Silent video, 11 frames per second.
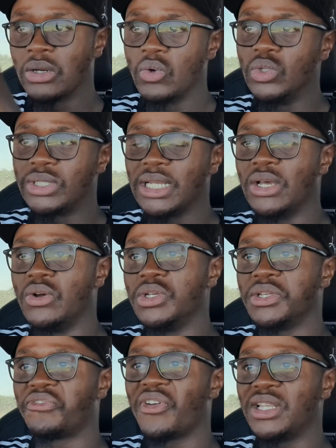Utsile,
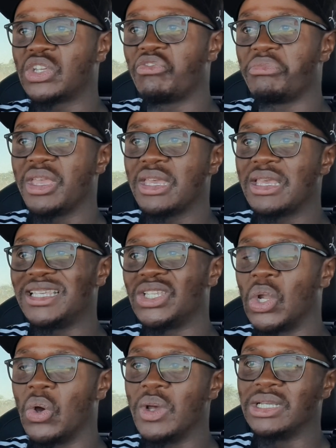who's in front of me,
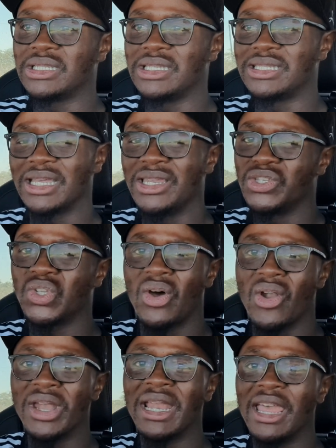his lowest, he said he saw
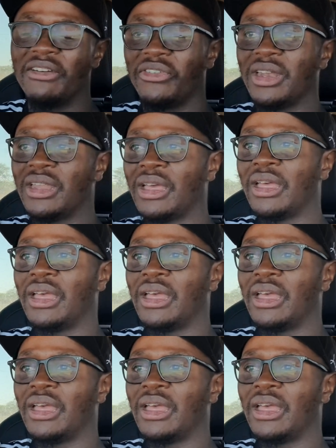around 11.